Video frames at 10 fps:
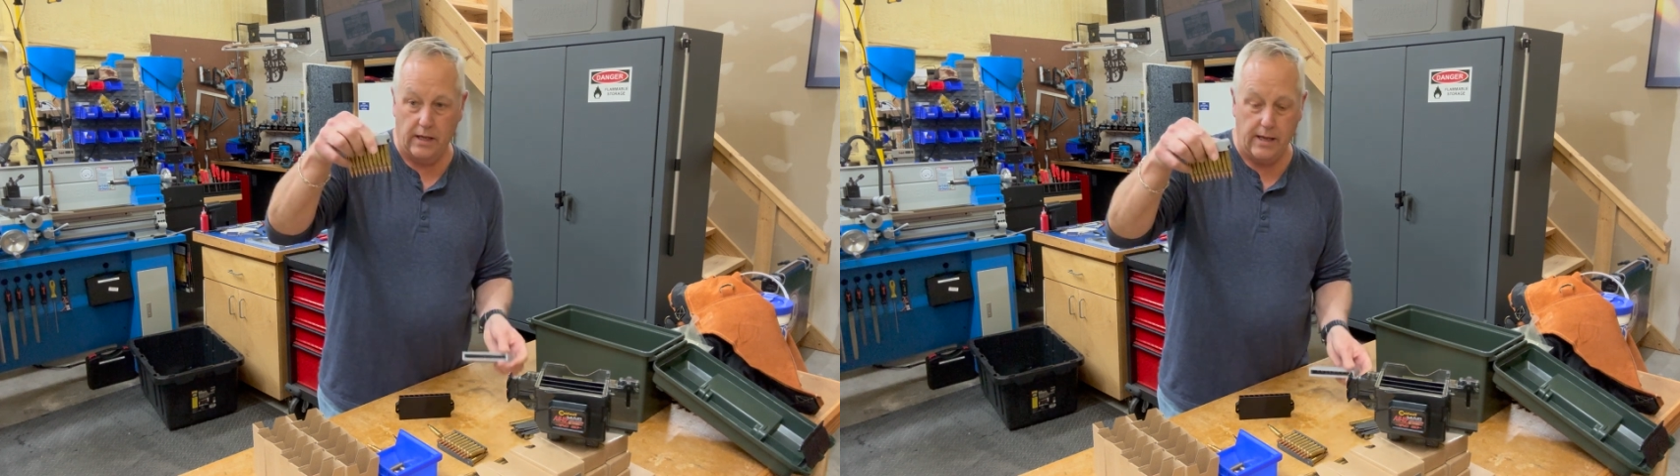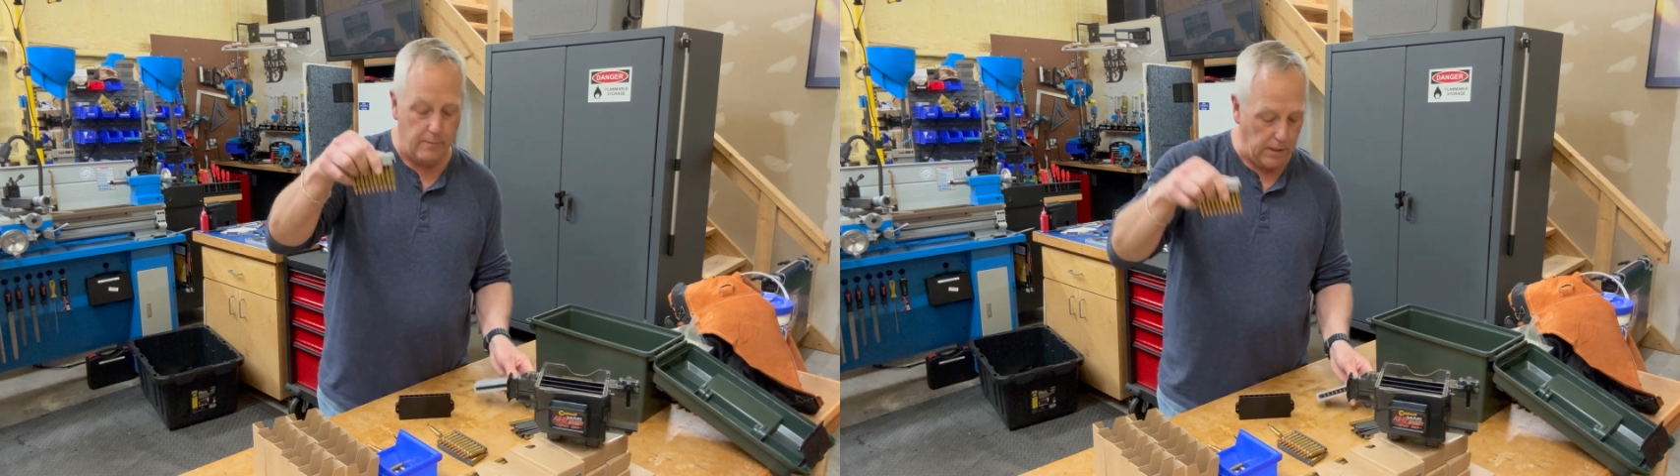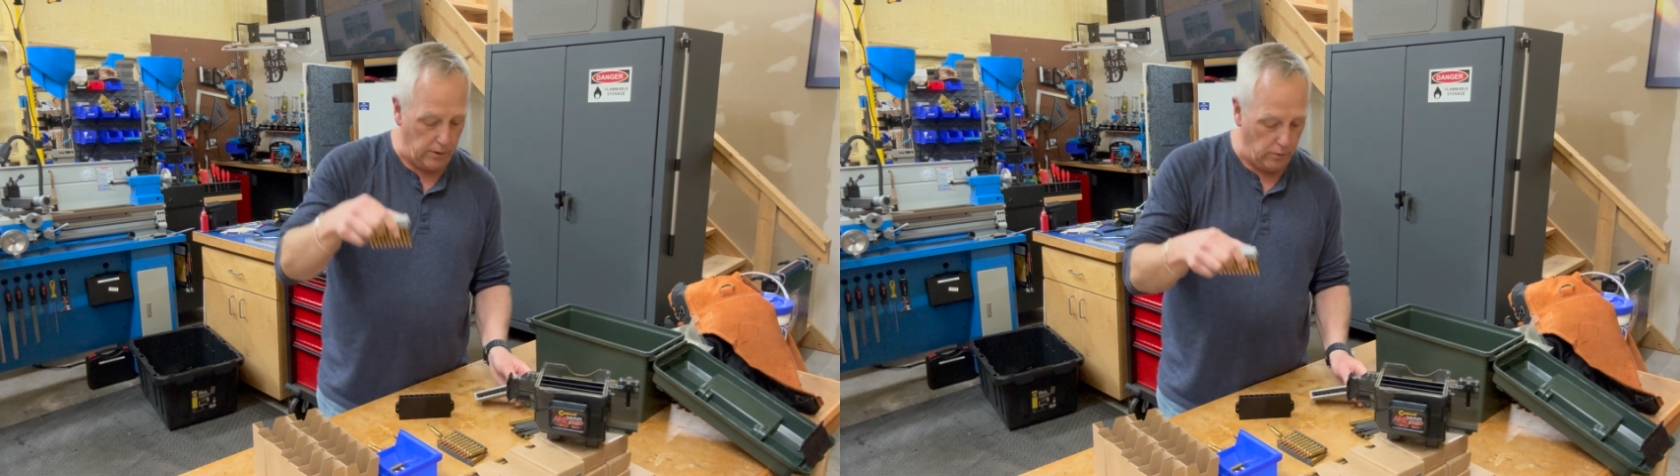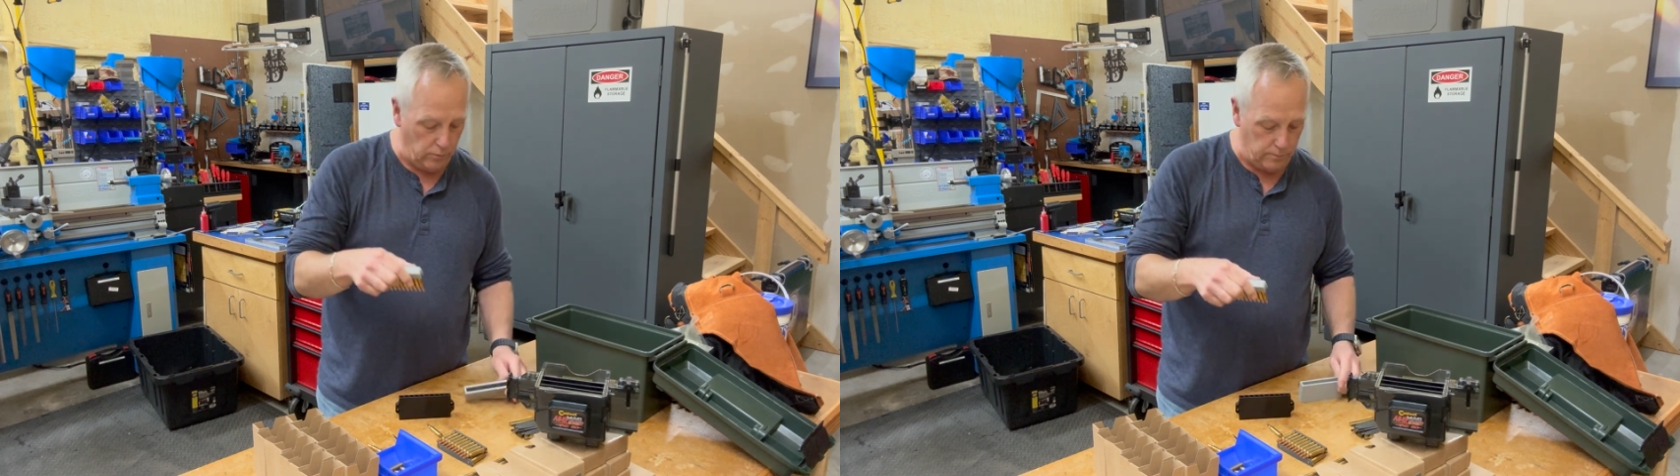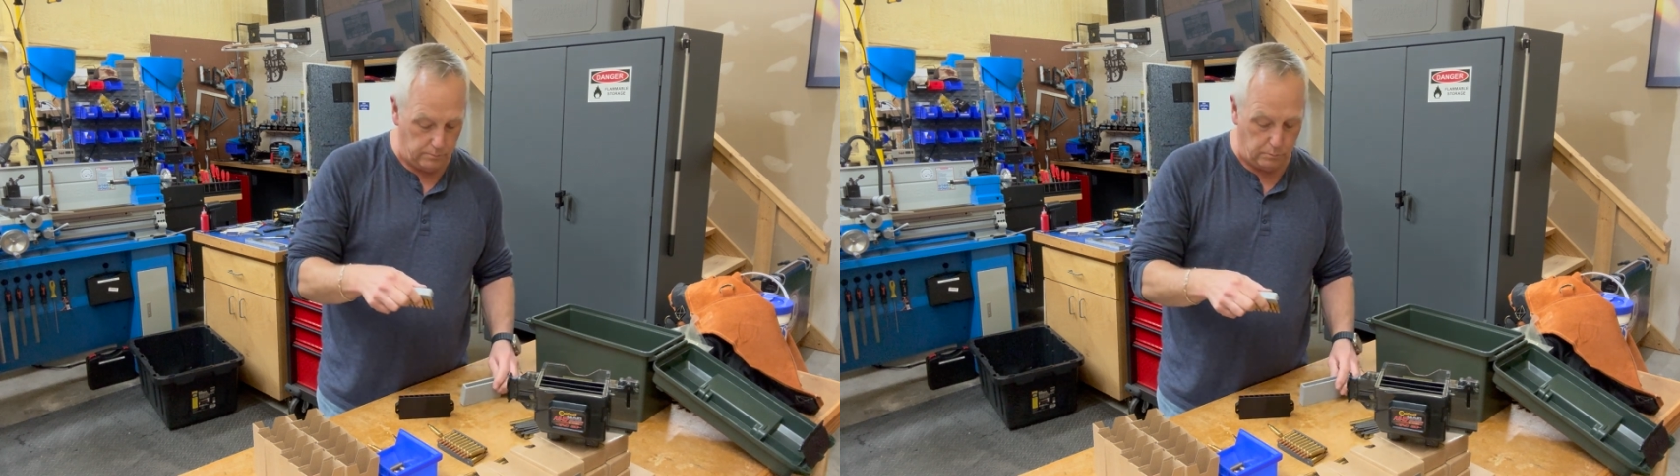
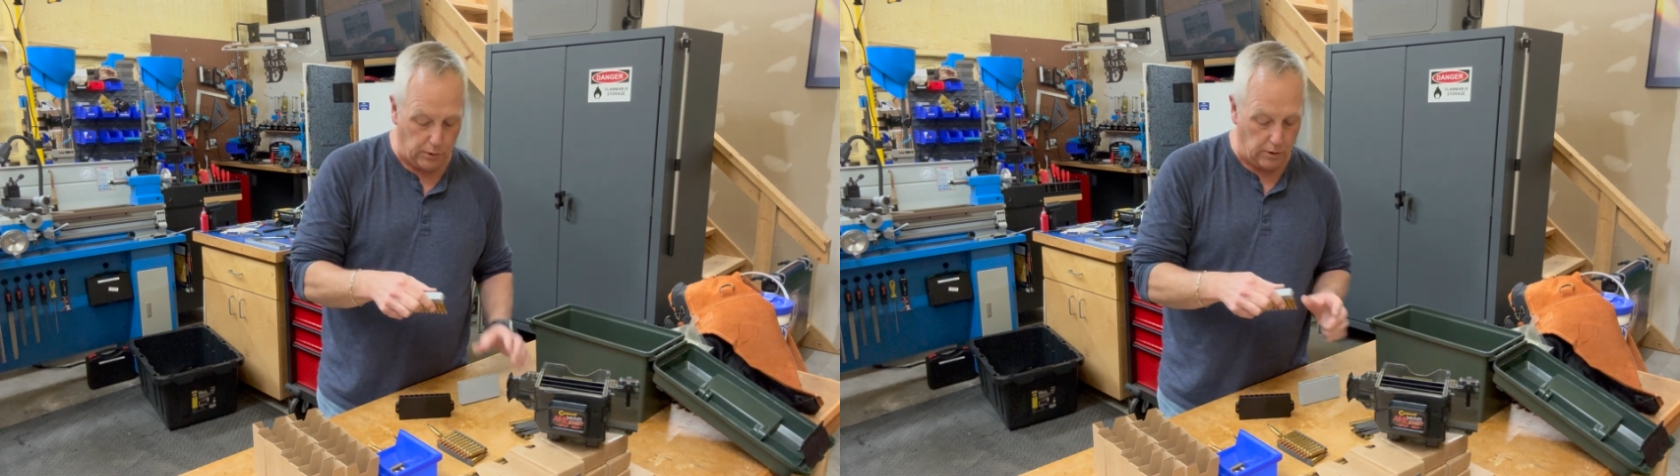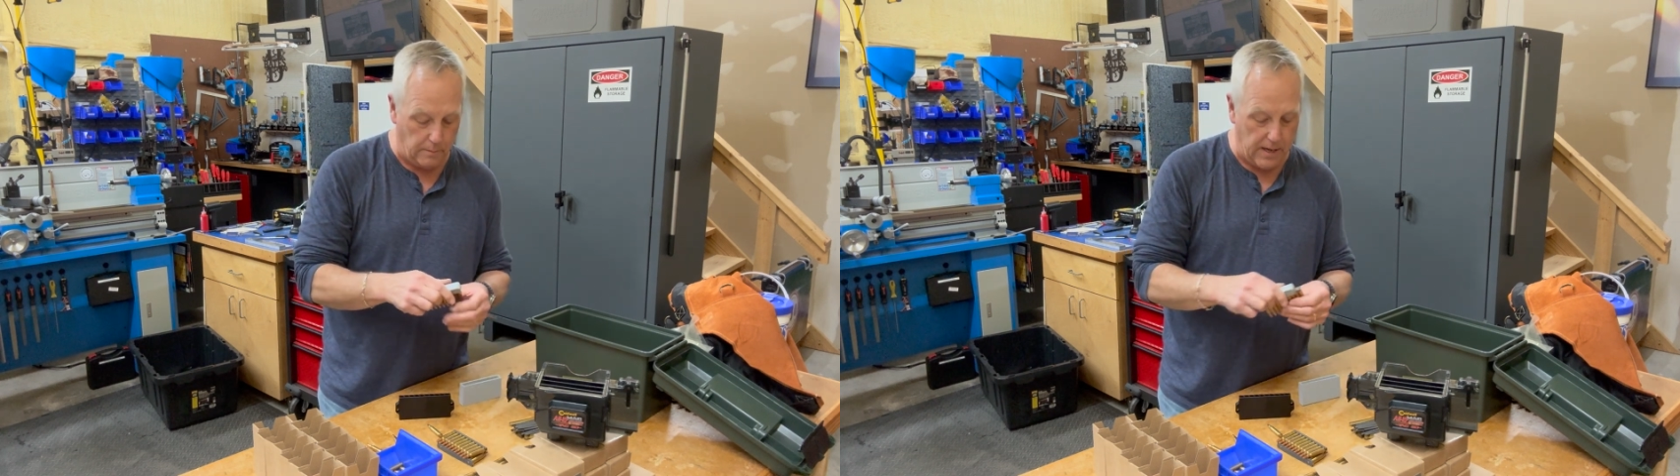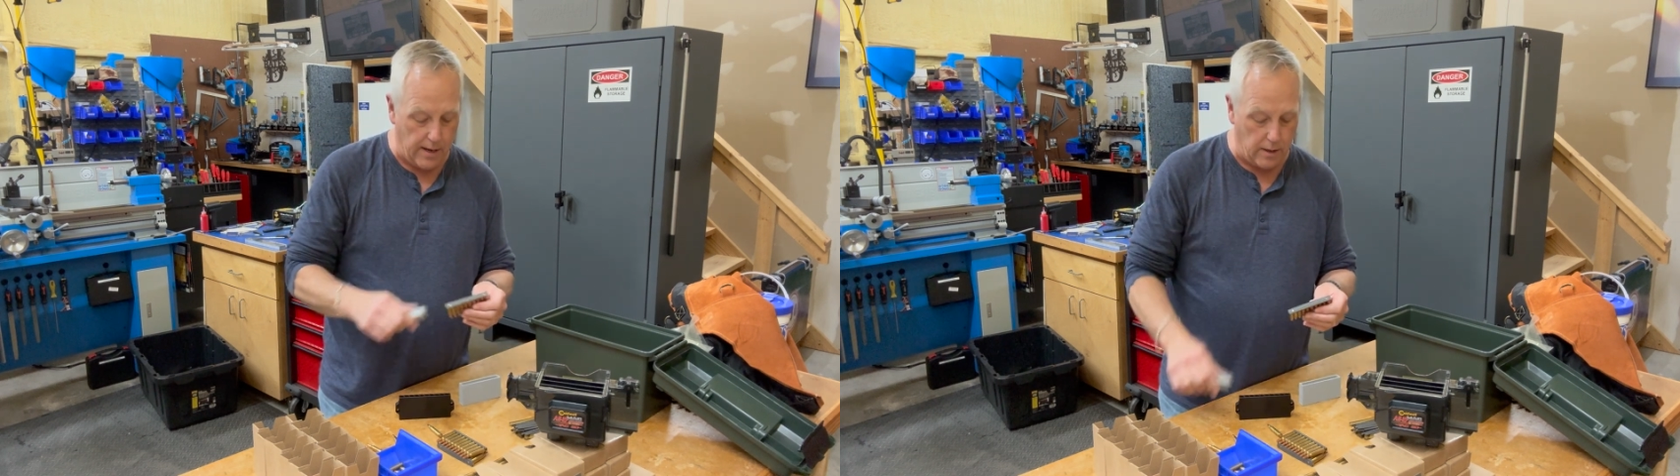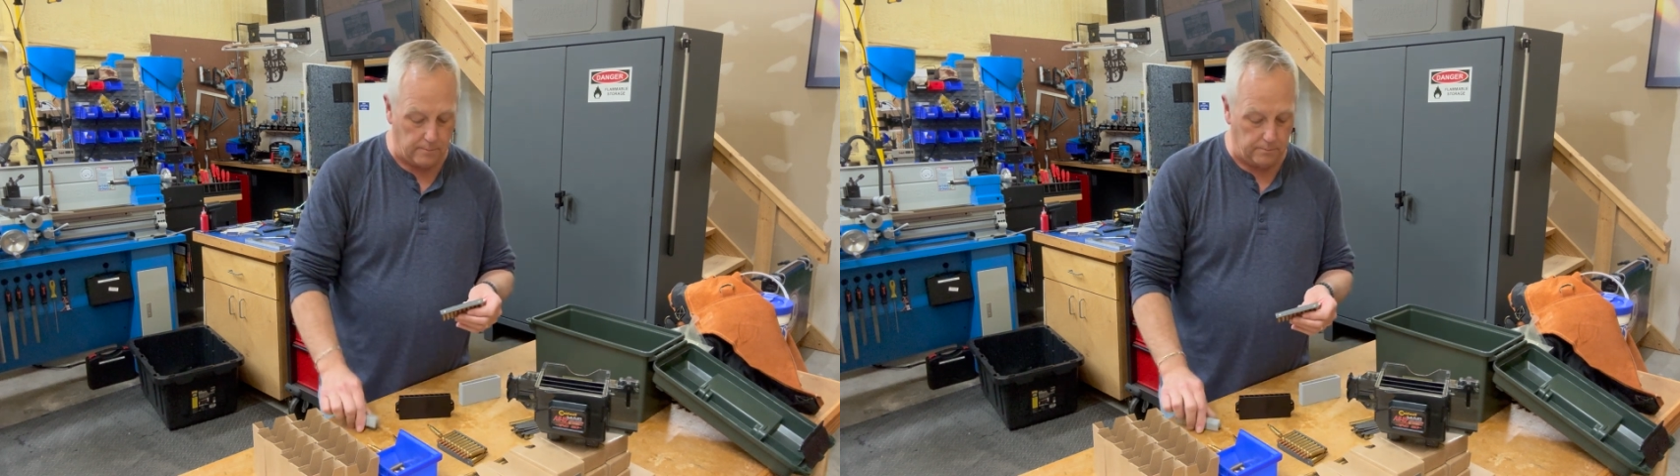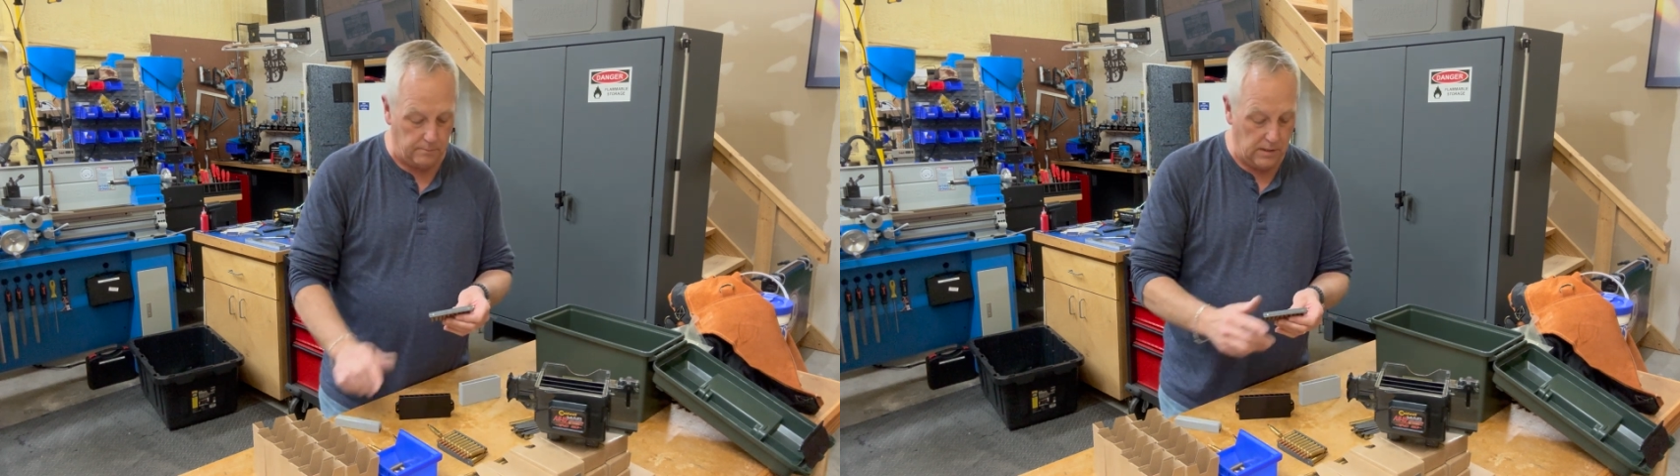ammo, pull them out,